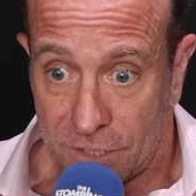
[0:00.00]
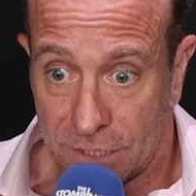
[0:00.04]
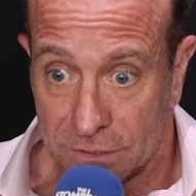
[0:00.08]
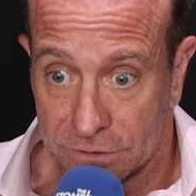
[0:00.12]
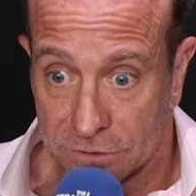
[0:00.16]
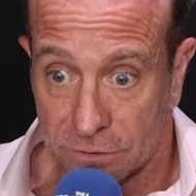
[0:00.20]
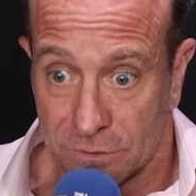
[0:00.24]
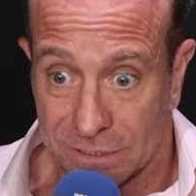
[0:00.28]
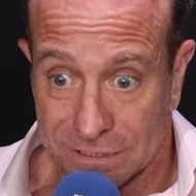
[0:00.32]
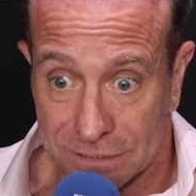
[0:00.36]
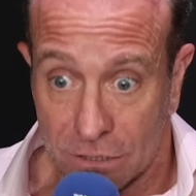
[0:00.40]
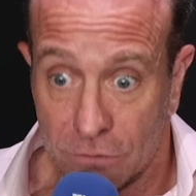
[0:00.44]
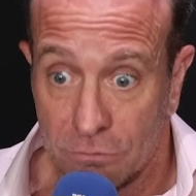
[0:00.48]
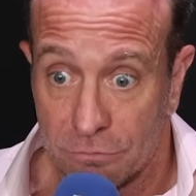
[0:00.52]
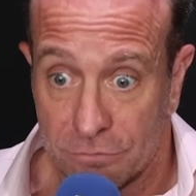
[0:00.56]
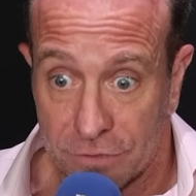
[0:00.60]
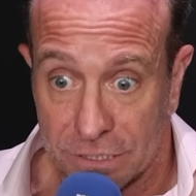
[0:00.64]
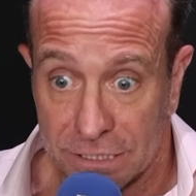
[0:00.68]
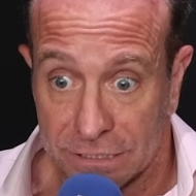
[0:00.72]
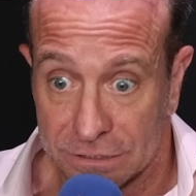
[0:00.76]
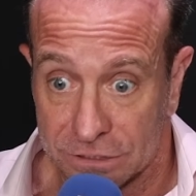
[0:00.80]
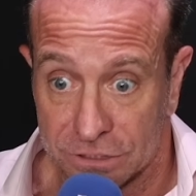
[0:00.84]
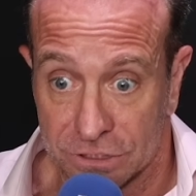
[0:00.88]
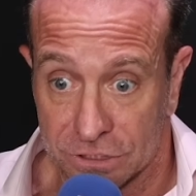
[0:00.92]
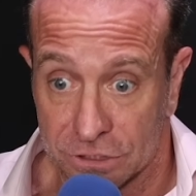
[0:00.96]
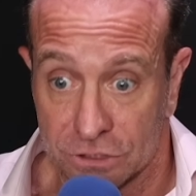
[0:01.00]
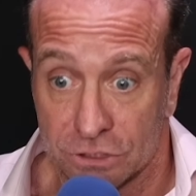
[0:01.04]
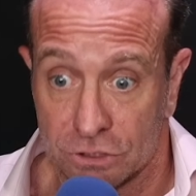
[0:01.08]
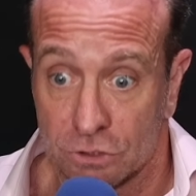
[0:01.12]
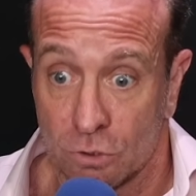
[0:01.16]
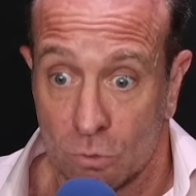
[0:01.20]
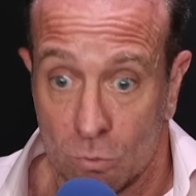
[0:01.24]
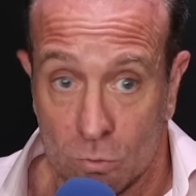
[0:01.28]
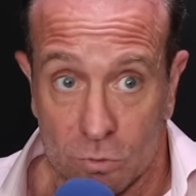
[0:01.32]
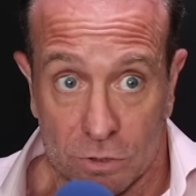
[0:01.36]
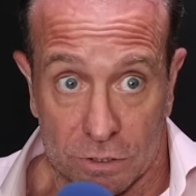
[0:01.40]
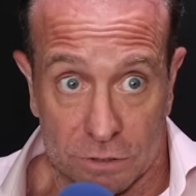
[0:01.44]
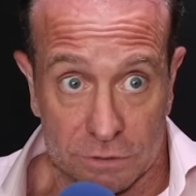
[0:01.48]
so I don't think it's just
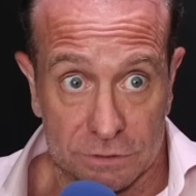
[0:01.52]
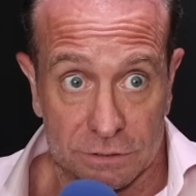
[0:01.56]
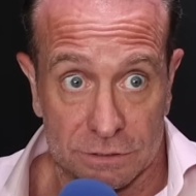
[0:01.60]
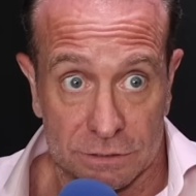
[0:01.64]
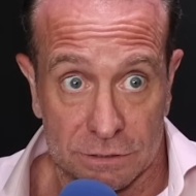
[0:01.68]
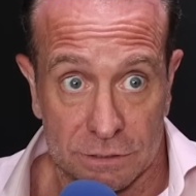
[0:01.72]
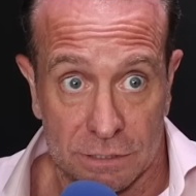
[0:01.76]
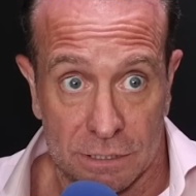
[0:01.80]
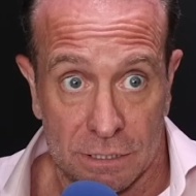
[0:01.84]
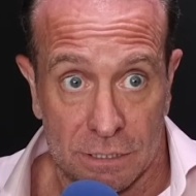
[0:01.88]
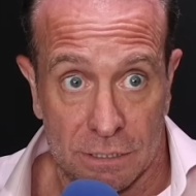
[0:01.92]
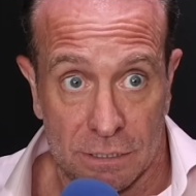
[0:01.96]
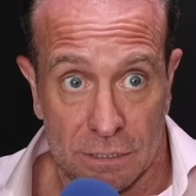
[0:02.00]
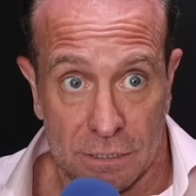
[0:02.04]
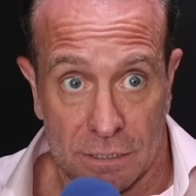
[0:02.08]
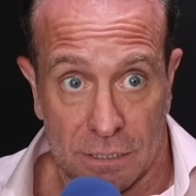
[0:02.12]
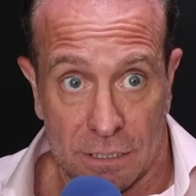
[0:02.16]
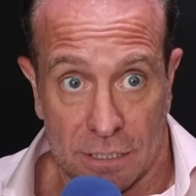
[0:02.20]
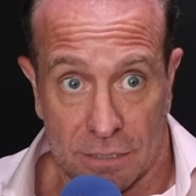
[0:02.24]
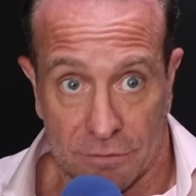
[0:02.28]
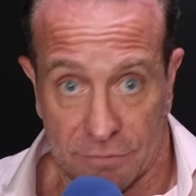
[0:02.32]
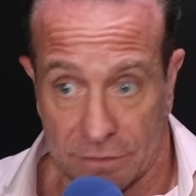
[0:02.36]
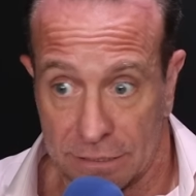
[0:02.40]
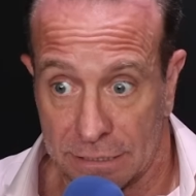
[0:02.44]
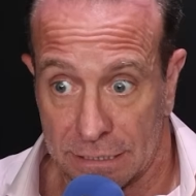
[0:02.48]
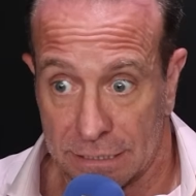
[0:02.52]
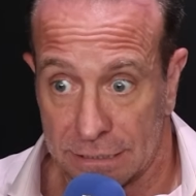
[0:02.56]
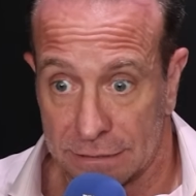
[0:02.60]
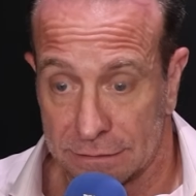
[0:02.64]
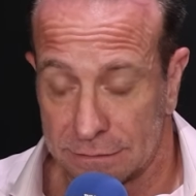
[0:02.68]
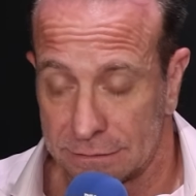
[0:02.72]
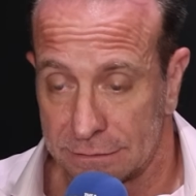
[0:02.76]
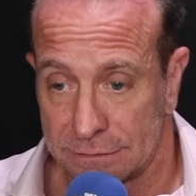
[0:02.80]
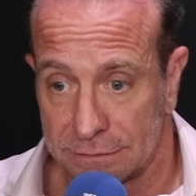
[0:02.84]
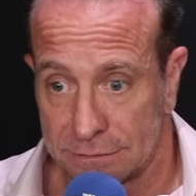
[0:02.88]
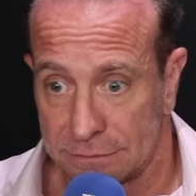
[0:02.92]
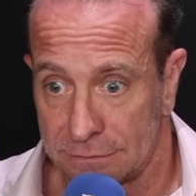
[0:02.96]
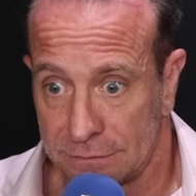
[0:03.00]
saunas. I think
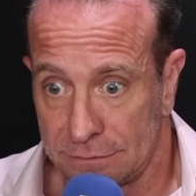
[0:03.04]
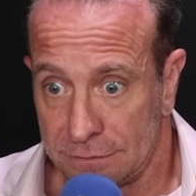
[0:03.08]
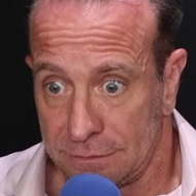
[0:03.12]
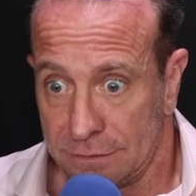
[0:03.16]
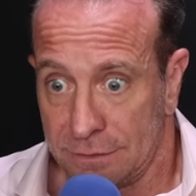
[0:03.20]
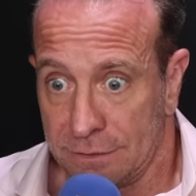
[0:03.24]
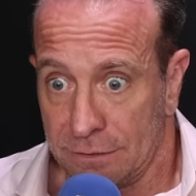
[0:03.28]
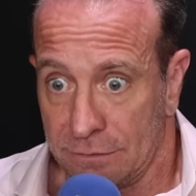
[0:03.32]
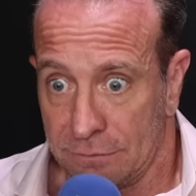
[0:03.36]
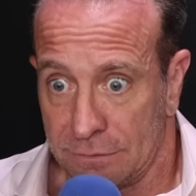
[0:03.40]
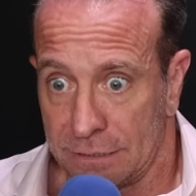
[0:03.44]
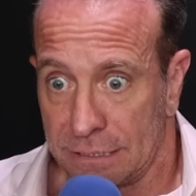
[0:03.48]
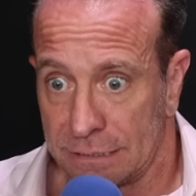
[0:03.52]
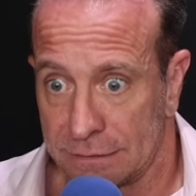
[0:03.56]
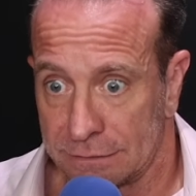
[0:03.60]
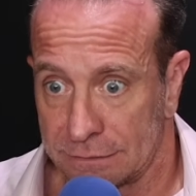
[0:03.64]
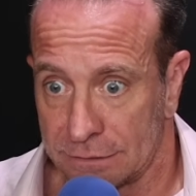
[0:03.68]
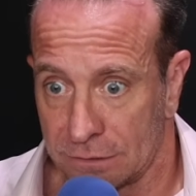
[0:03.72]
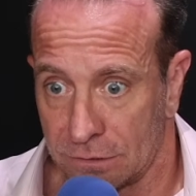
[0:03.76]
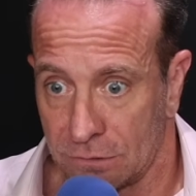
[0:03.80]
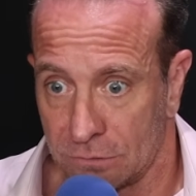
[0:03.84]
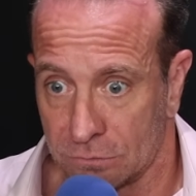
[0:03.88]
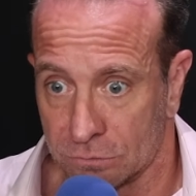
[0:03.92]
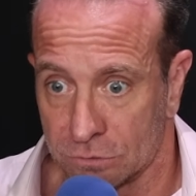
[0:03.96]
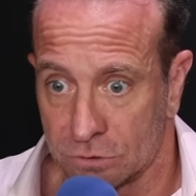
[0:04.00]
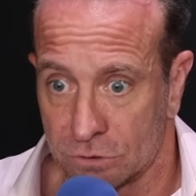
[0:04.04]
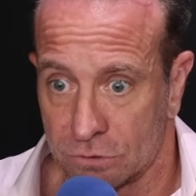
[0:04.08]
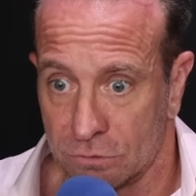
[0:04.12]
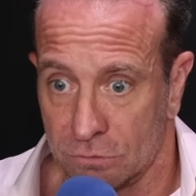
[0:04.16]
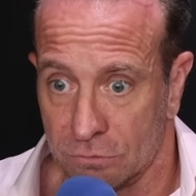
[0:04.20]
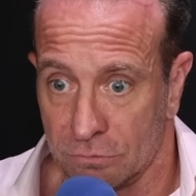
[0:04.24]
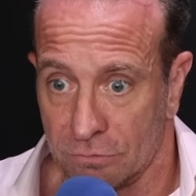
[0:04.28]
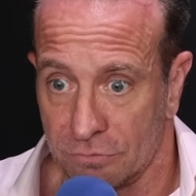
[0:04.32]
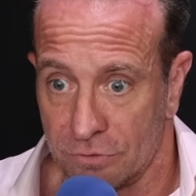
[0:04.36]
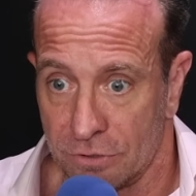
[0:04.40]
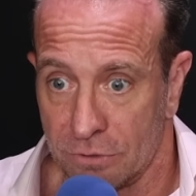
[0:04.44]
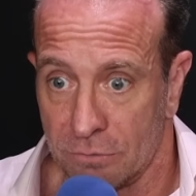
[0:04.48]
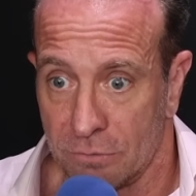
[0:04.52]
that's an old
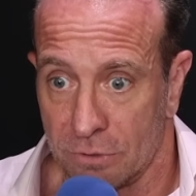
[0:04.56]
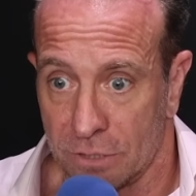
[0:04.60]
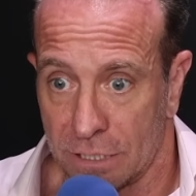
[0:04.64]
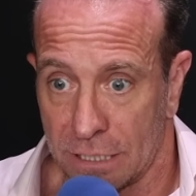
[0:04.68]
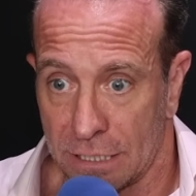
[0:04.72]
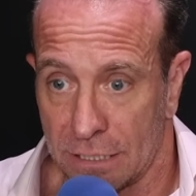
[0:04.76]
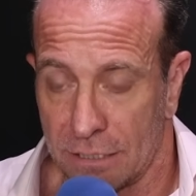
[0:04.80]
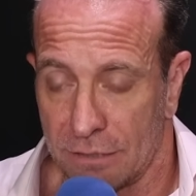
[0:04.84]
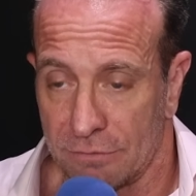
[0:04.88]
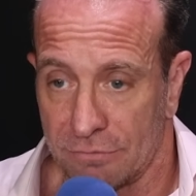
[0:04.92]
school view on it.